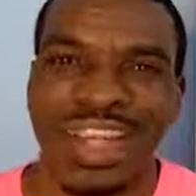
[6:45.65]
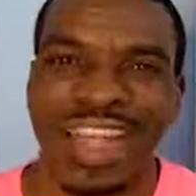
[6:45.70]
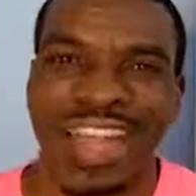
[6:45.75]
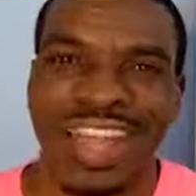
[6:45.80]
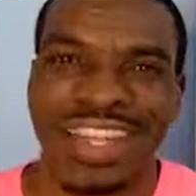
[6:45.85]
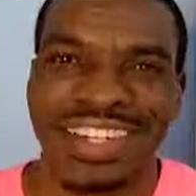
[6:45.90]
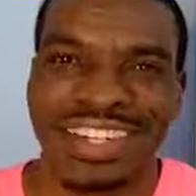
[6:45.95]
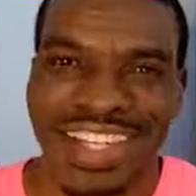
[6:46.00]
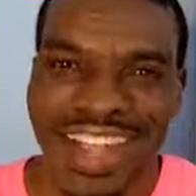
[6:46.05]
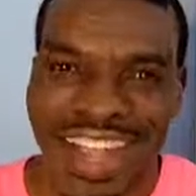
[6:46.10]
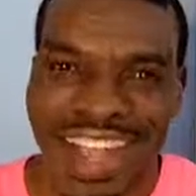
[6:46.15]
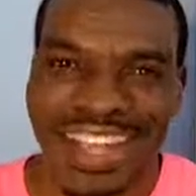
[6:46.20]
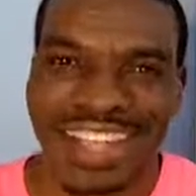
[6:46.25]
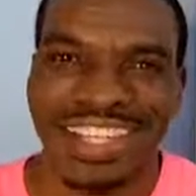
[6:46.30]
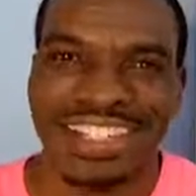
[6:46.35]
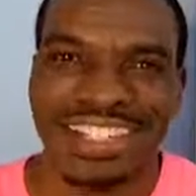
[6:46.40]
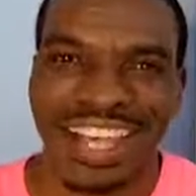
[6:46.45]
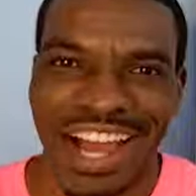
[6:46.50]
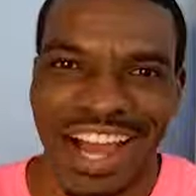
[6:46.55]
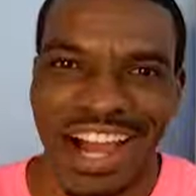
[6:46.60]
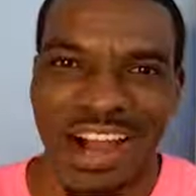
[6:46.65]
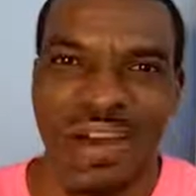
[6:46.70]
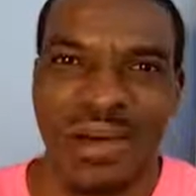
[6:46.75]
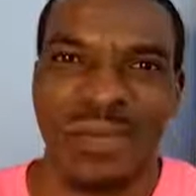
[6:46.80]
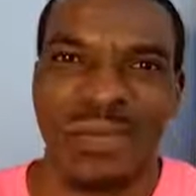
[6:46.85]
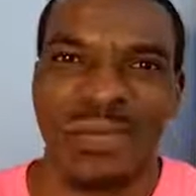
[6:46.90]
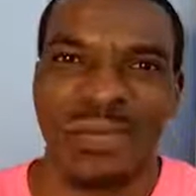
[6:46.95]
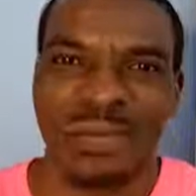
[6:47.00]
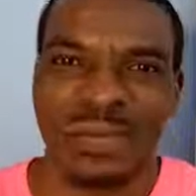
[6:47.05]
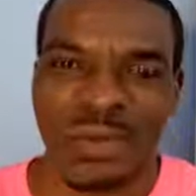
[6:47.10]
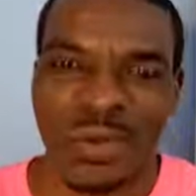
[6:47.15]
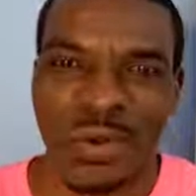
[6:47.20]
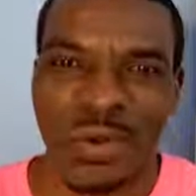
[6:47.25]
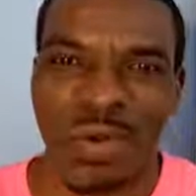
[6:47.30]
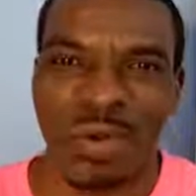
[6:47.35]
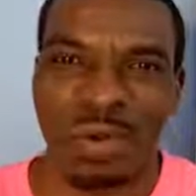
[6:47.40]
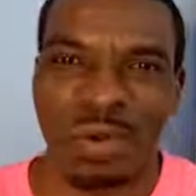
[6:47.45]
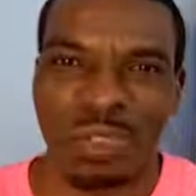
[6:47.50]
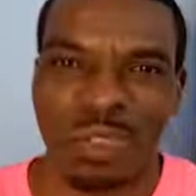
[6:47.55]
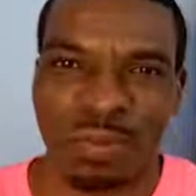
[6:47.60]
and that is how you're
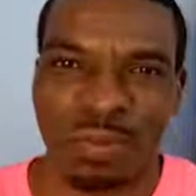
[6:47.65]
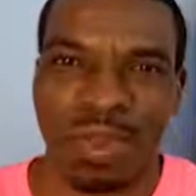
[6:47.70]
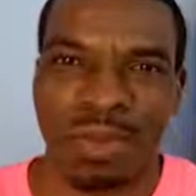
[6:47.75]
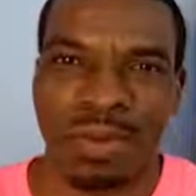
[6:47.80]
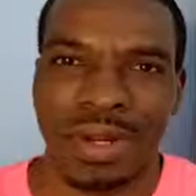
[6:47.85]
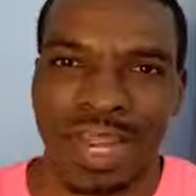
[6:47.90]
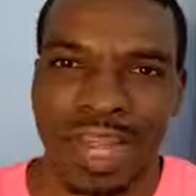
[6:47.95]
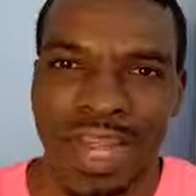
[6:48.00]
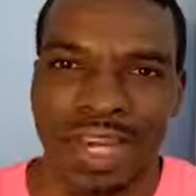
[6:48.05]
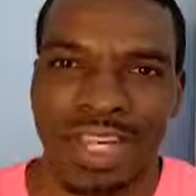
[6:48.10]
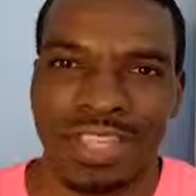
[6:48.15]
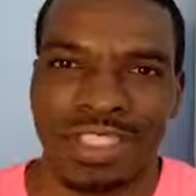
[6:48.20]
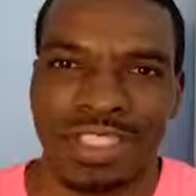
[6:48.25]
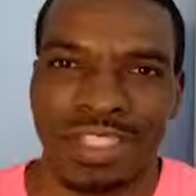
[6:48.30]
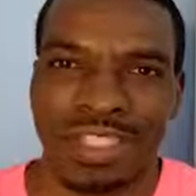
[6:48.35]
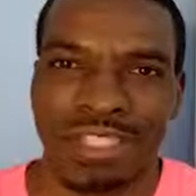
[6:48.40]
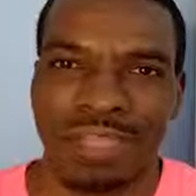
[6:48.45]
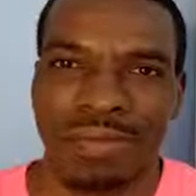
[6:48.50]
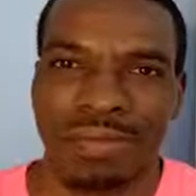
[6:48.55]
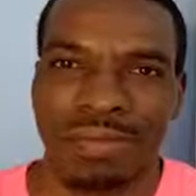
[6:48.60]
going to be able to kind of just